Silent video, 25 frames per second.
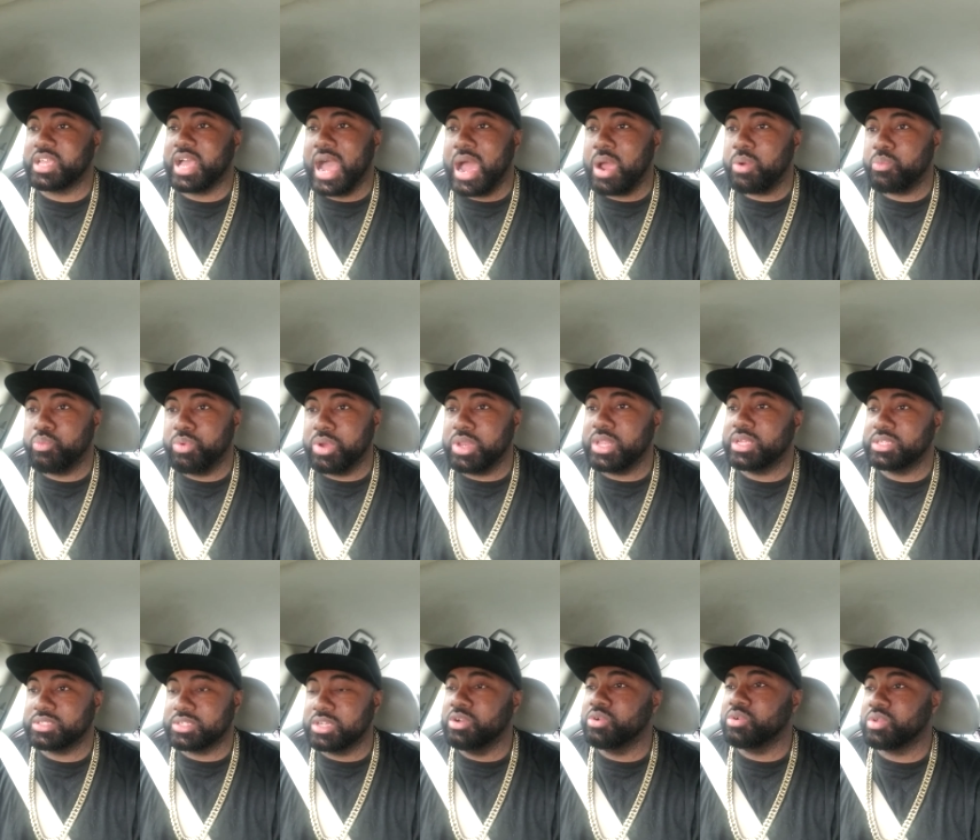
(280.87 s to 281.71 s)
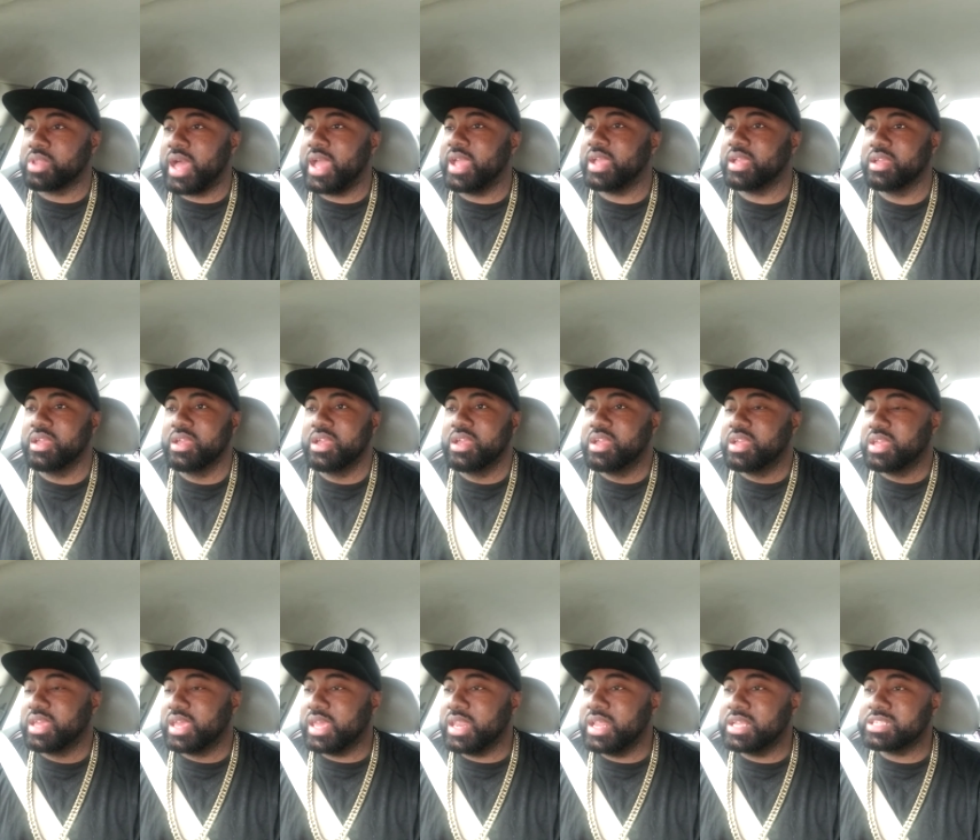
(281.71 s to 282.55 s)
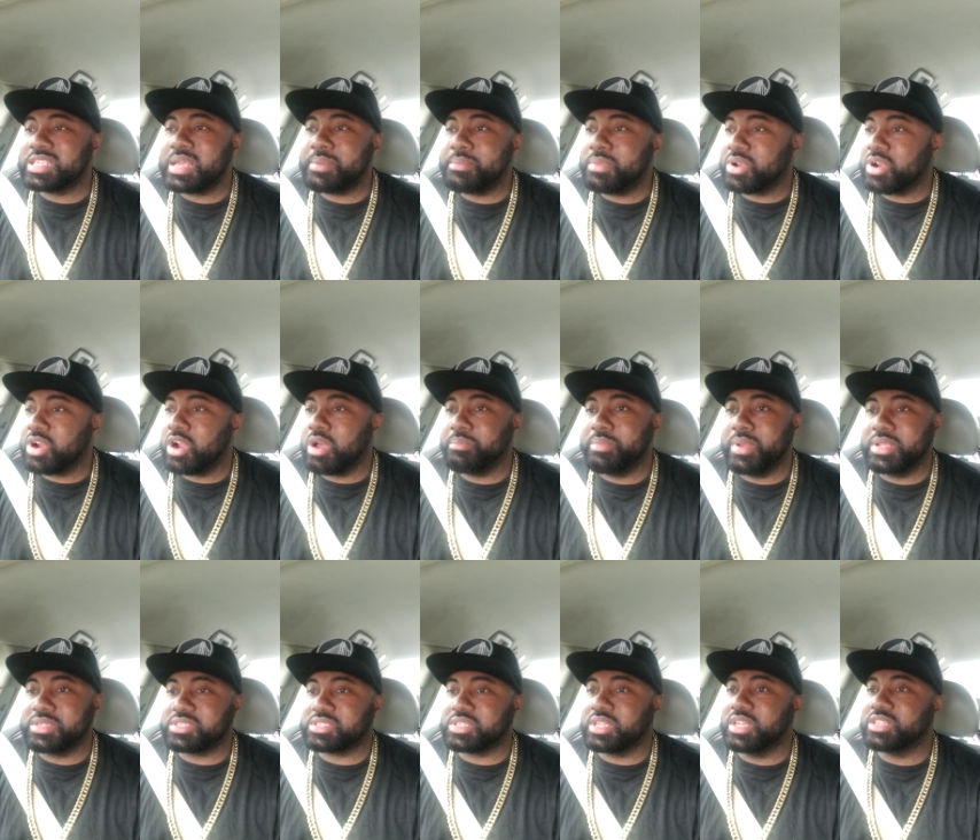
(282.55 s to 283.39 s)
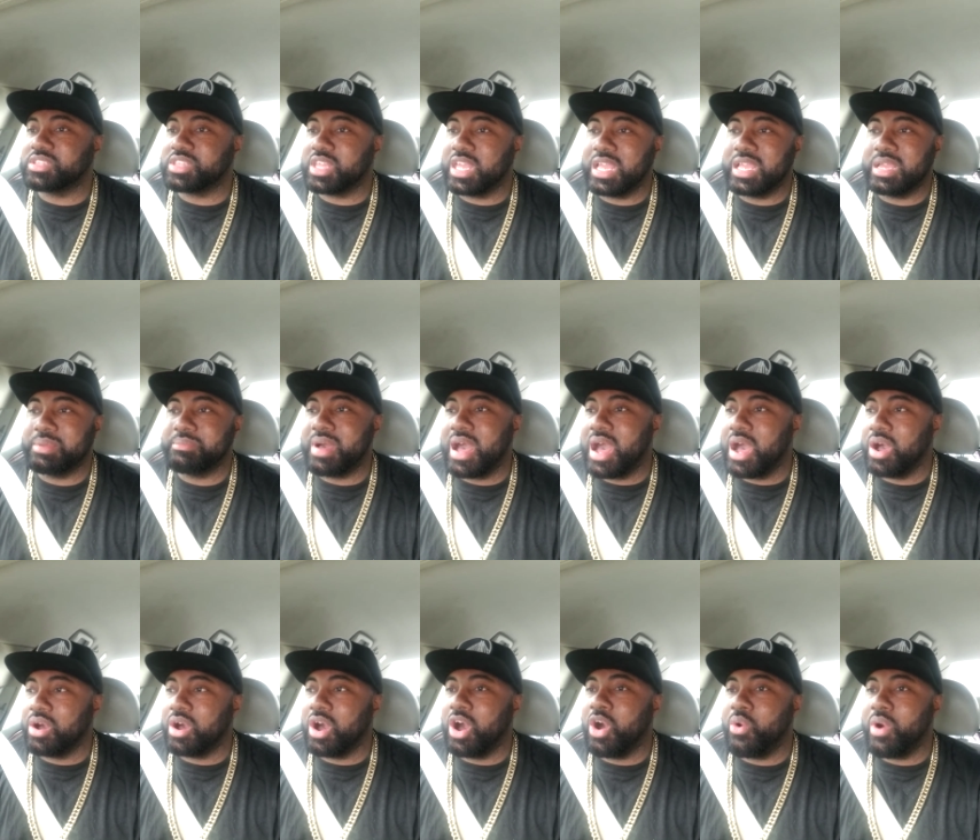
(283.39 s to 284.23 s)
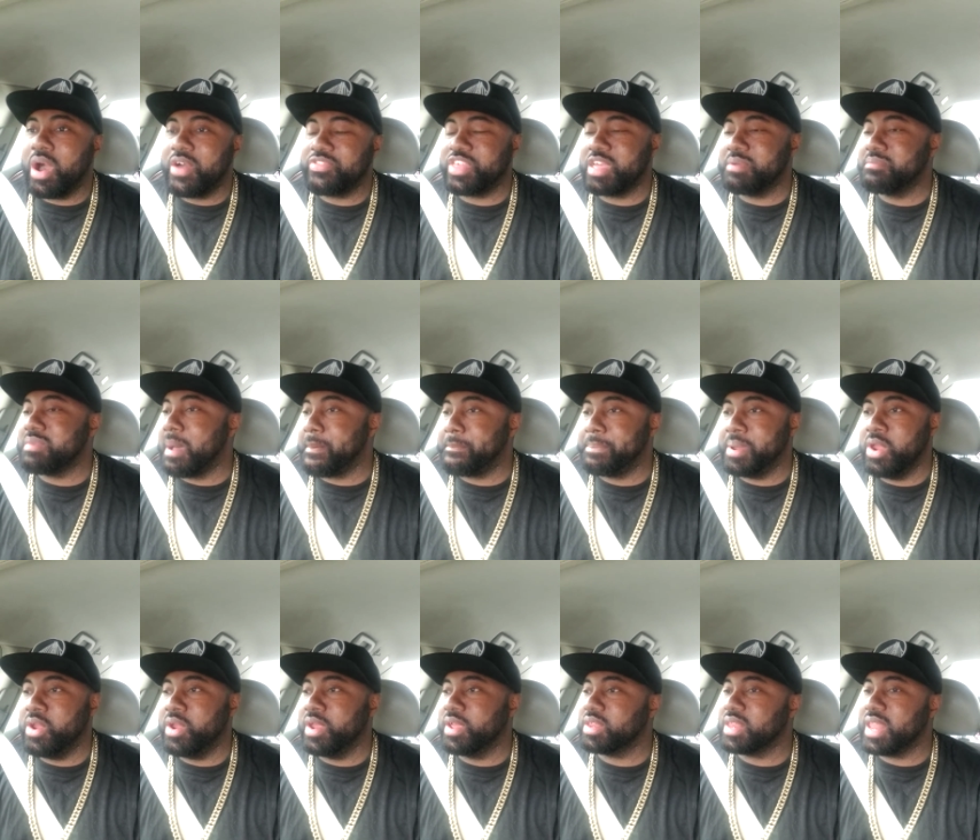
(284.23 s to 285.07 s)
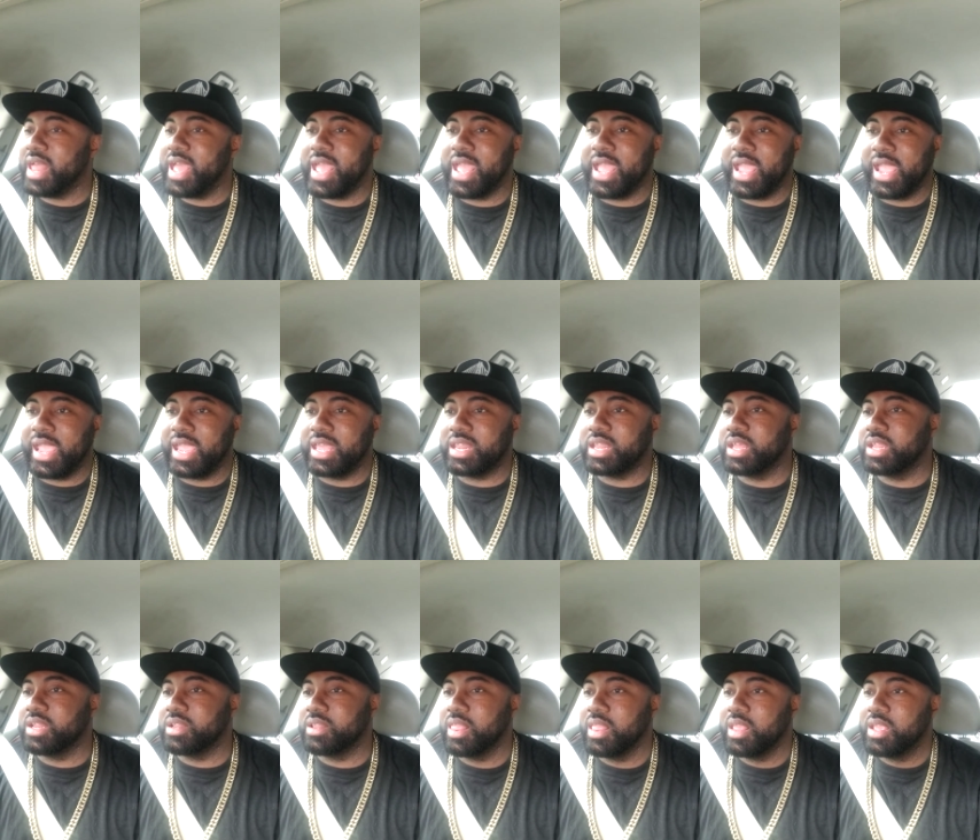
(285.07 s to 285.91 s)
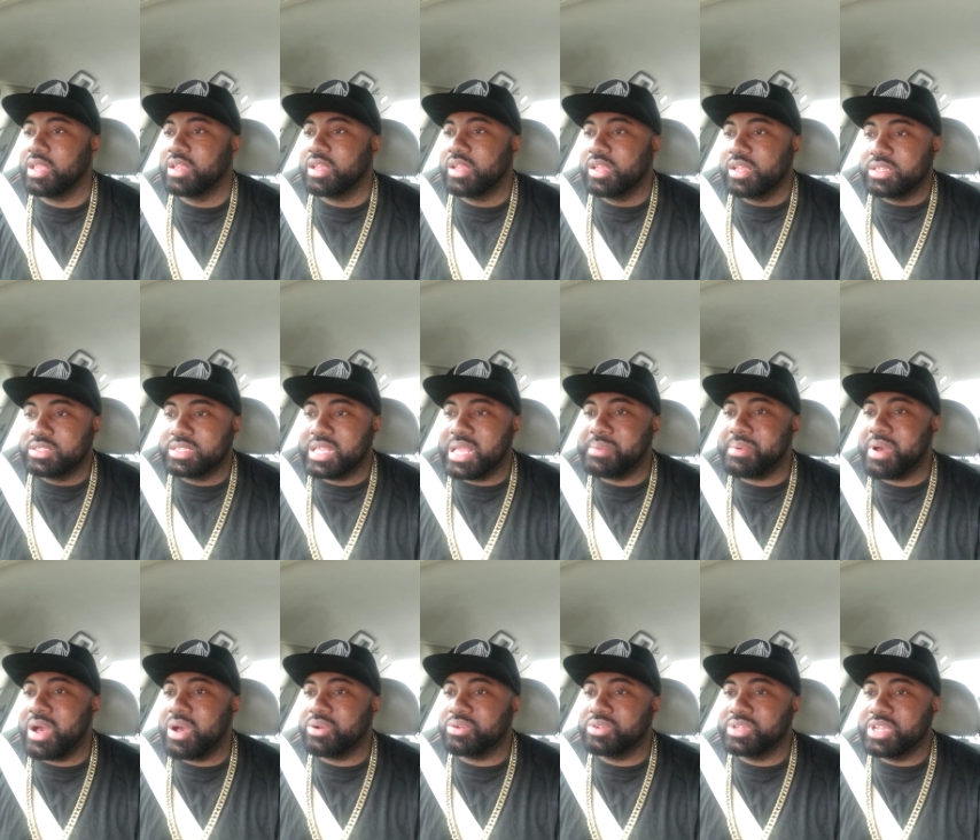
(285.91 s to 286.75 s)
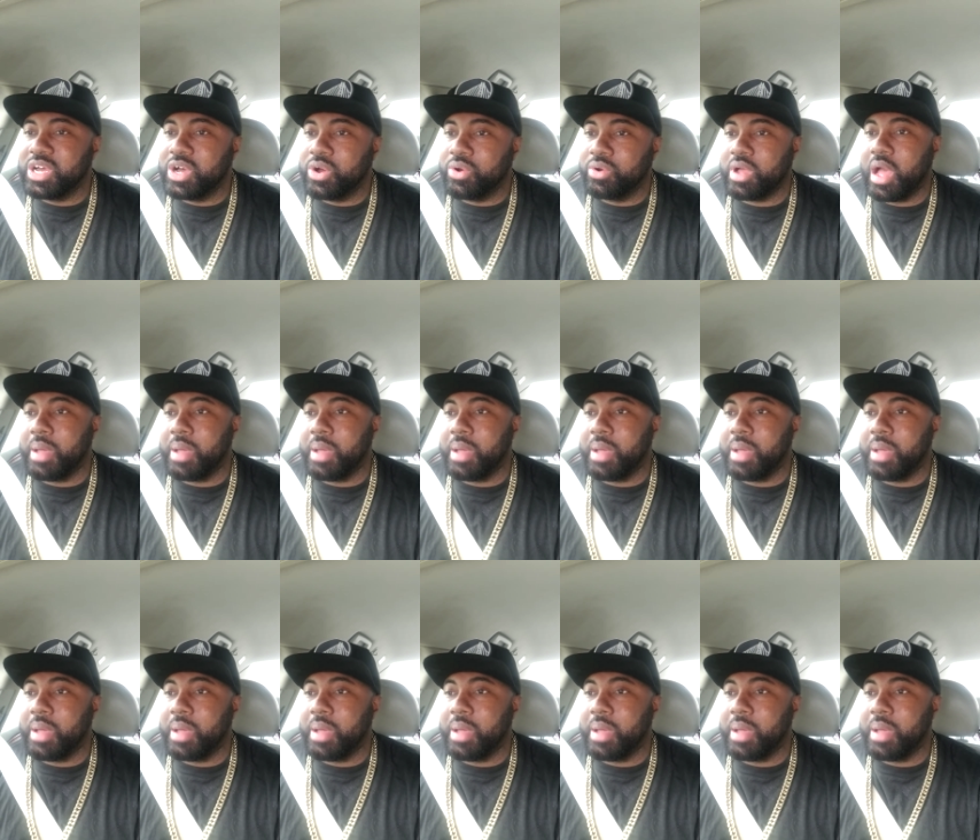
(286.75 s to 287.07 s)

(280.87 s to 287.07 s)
I really do. Like, anytime a girl mentions anything about, oh, I think my period laid and damn, I don't know.